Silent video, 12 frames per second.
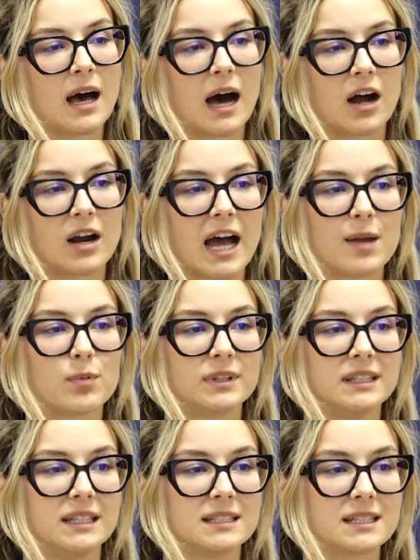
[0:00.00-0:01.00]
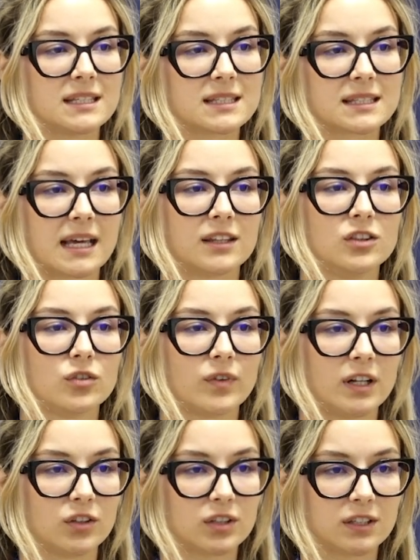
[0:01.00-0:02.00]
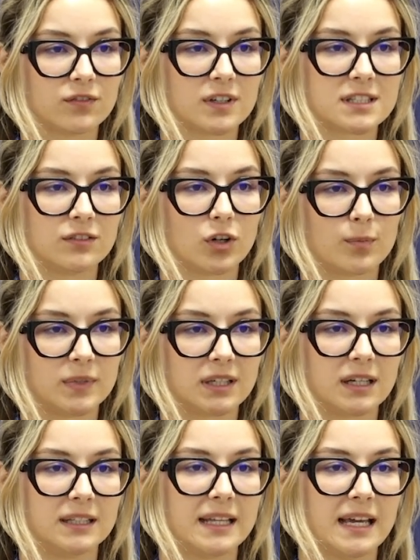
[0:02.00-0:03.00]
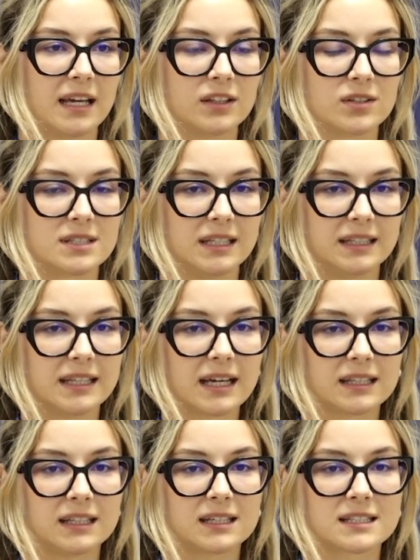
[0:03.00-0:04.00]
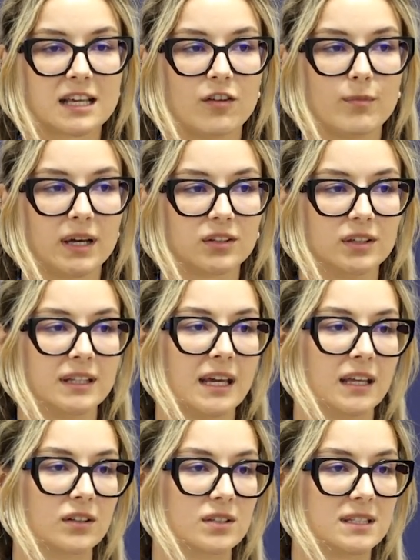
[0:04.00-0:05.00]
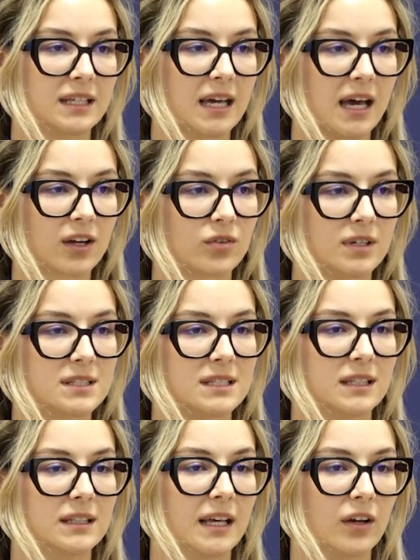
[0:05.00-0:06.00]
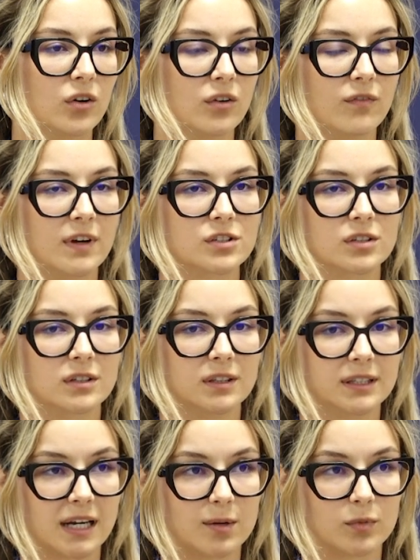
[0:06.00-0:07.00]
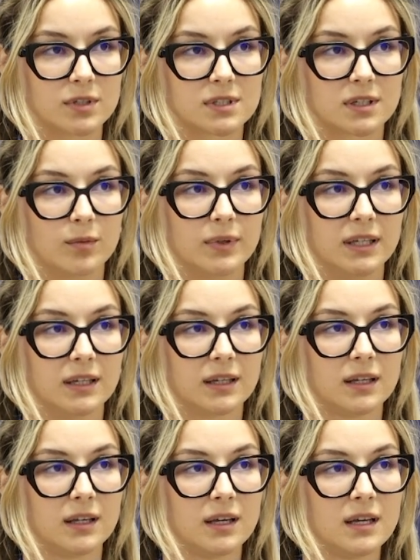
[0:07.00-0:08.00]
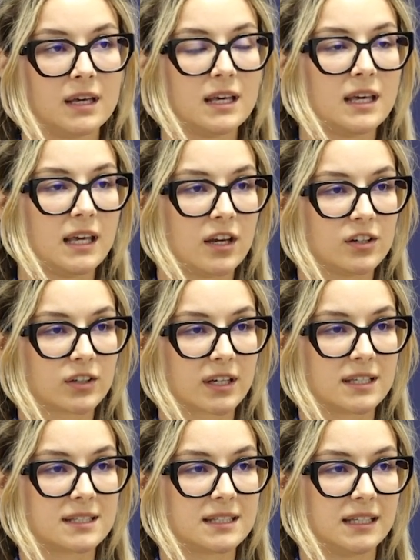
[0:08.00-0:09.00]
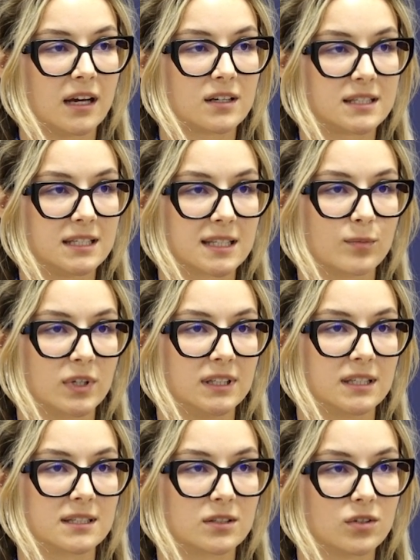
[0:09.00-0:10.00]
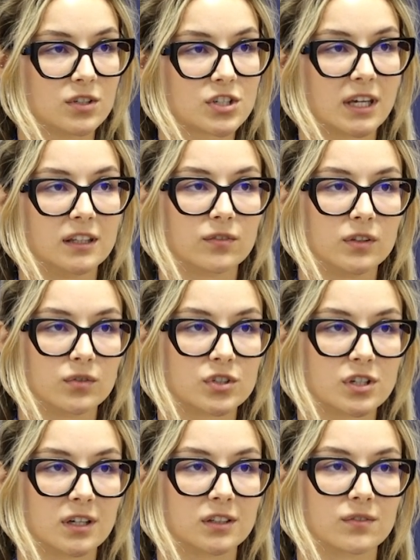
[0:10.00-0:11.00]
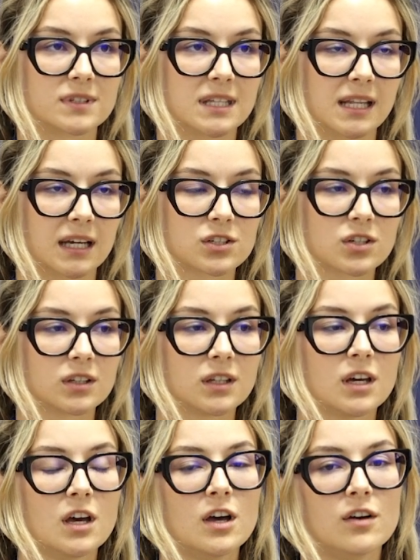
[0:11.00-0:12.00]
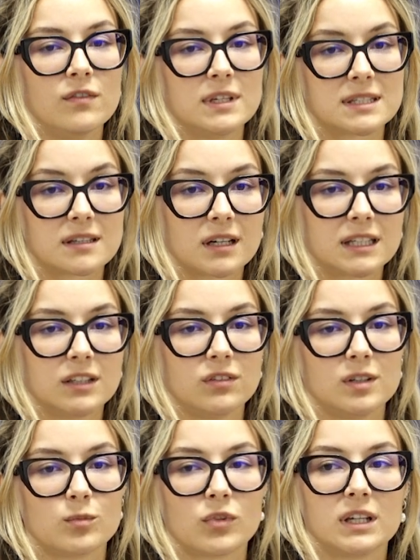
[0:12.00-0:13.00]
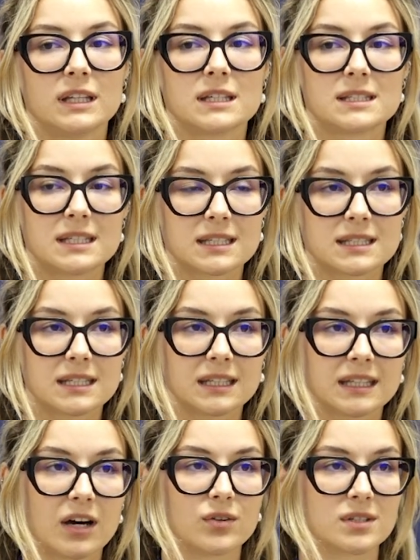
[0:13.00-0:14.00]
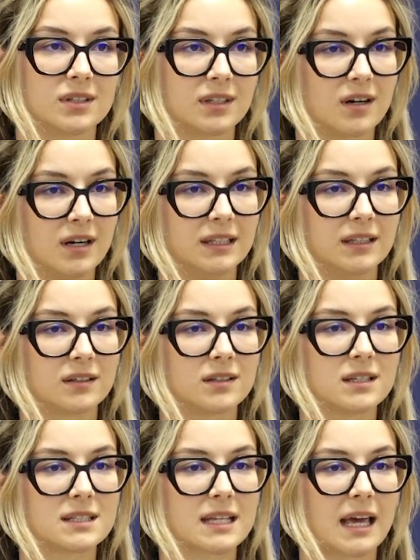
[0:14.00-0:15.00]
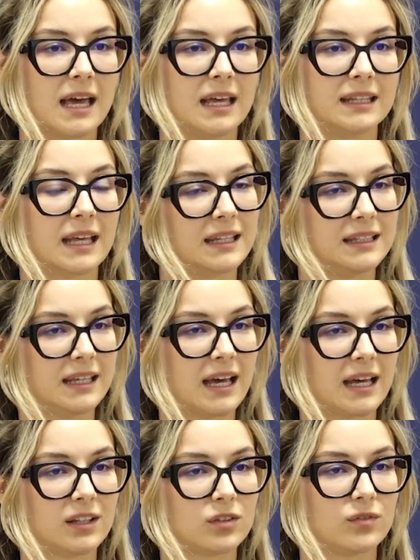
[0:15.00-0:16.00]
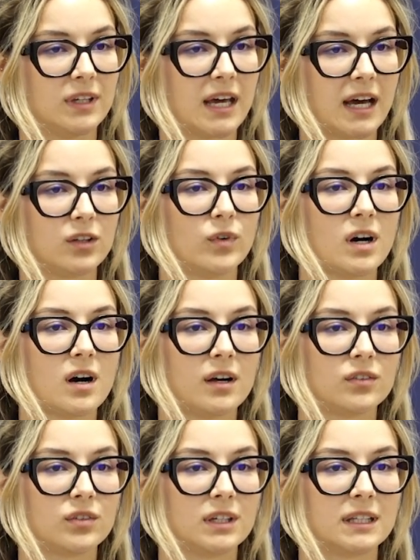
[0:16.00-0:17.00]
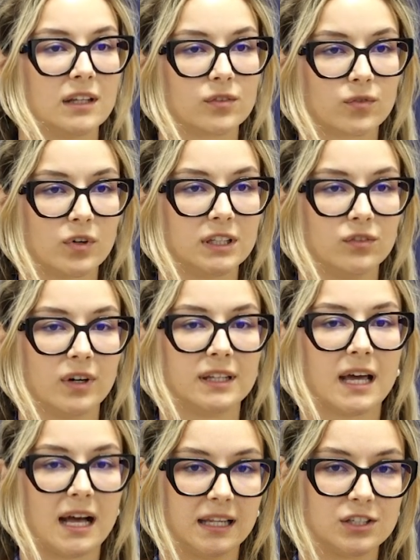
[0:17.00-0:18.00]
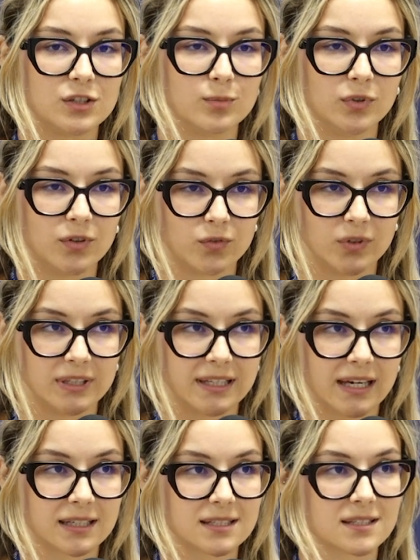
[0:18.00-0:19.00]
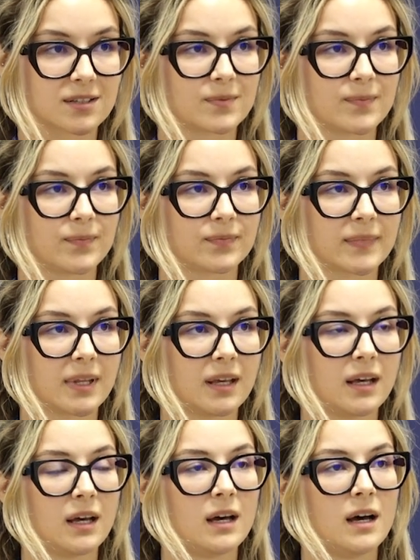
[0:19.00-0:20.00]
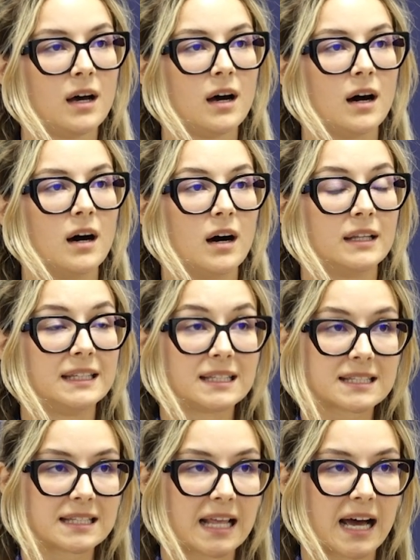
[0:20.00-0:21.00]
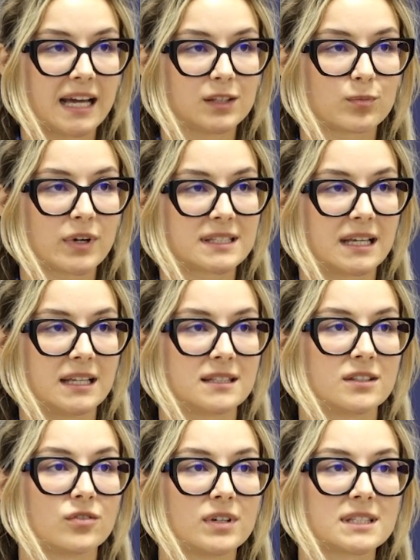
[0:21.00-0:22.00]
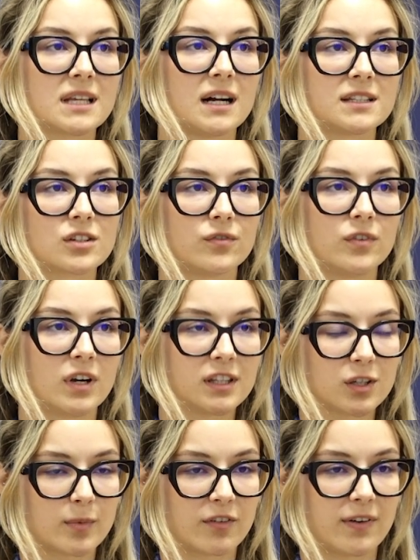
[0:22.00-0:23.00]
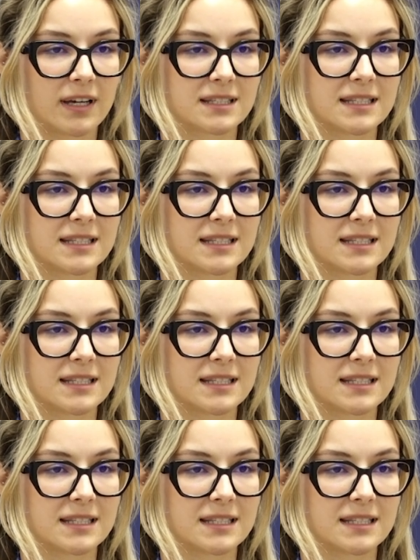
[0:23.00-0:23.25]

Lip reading: Our hypothesis is that novel non-invasive optical diagnostic techniques have better diagnostic accuracy than conventional dermoscopy. Here you can see our systematic search and the flowchart of selection. We started with more than 16,000 articles, and at the end we had 141 eligible full texts. This slide presents the results of random effects